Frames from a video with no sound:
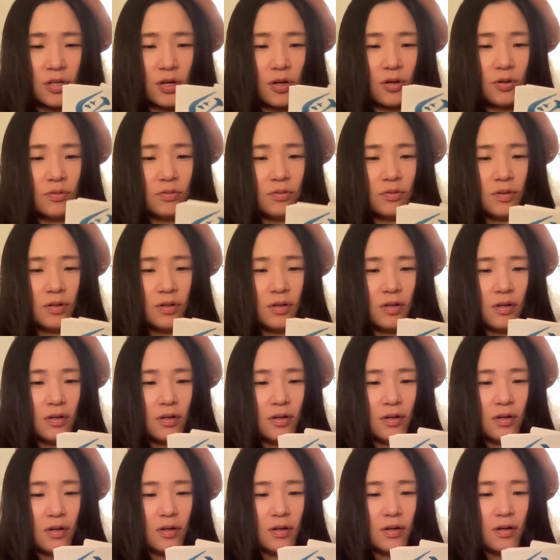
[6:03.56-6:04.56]

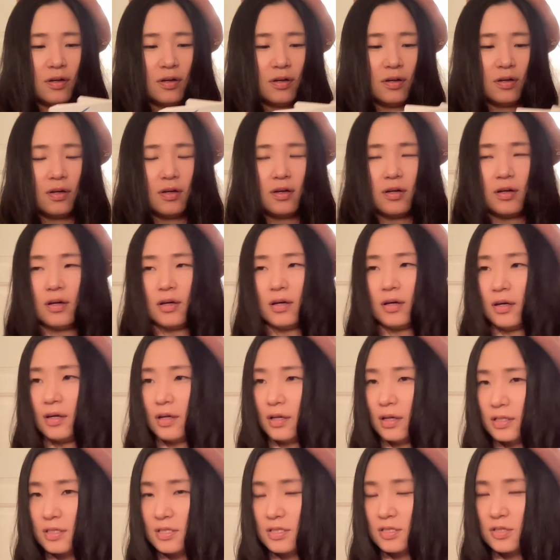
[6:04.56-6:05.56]

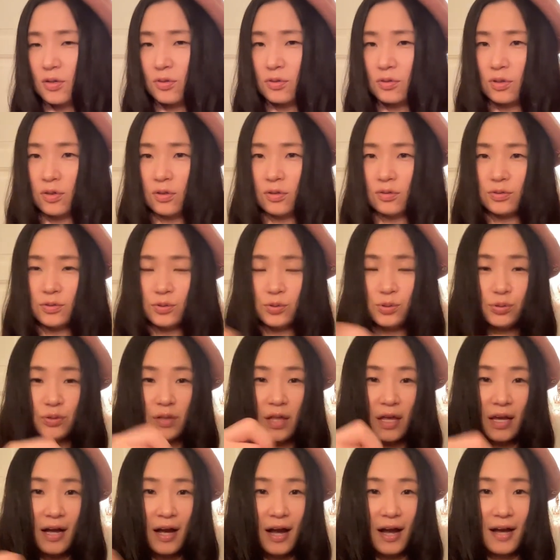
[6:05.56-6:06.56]
it's so called
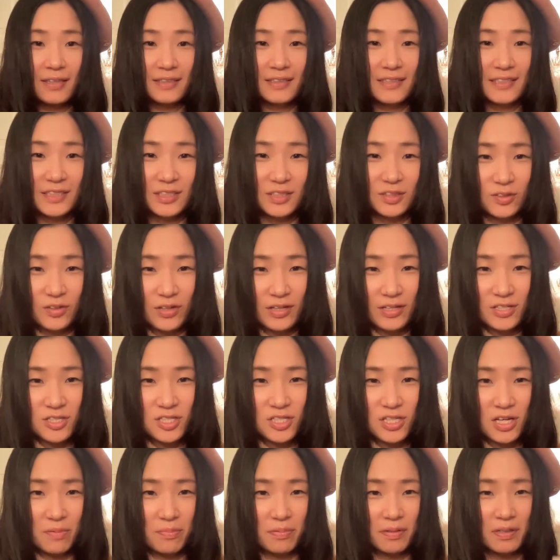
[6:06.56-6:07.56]
"hudega hashiru" in
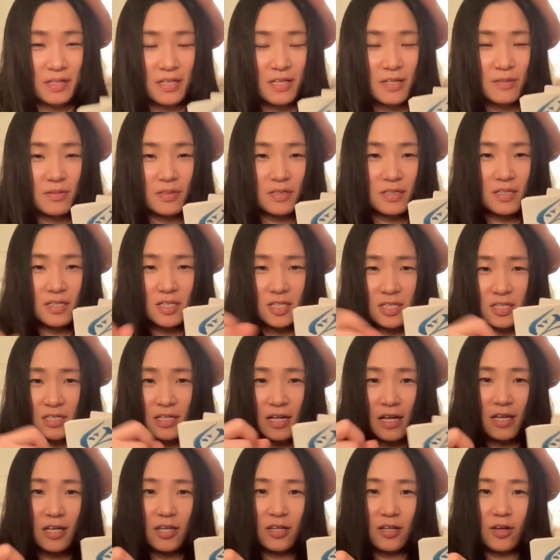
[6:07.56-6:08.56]
Japanese. It's just
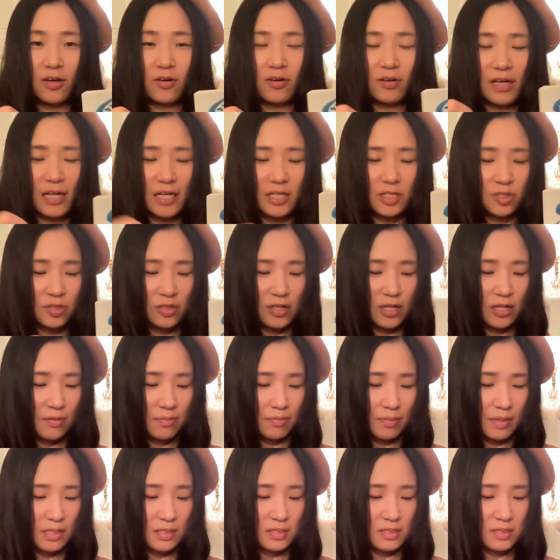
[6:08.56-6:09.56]
like literally it
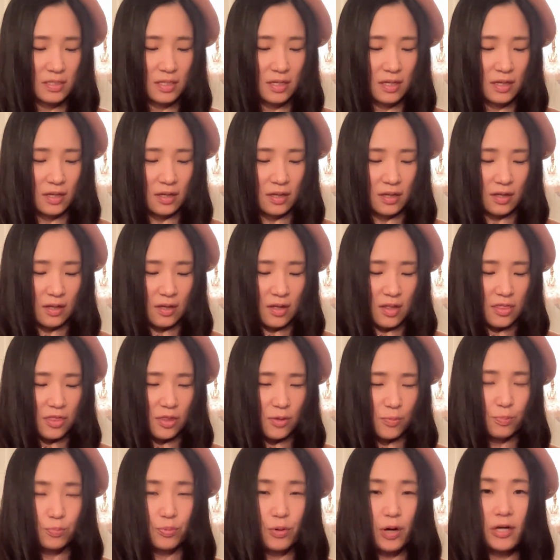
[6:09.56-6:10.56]
means
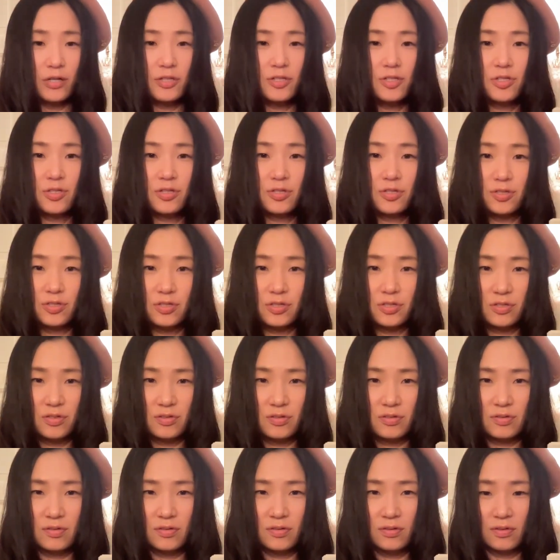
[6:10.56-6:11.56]
the brush
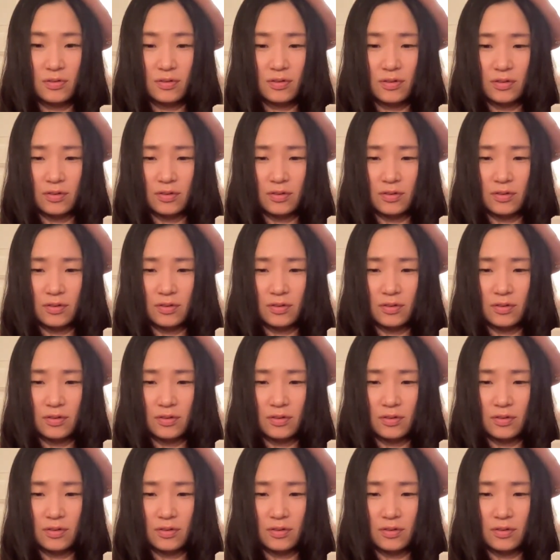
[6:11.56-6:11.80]
just